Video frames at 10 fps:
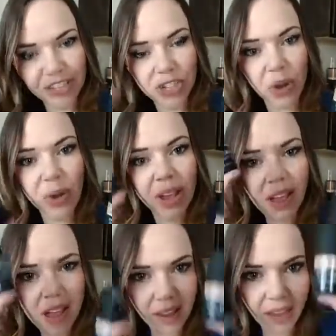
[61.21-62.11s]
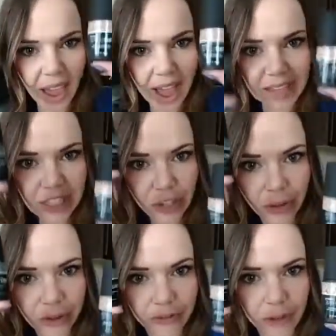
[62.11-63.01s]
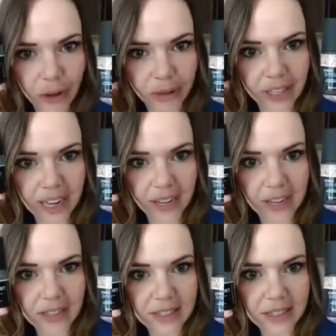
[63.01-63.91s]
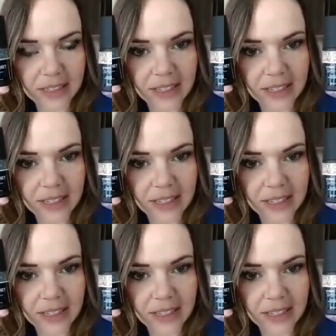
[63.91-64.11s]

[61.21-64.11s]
So cast your vote, ladies.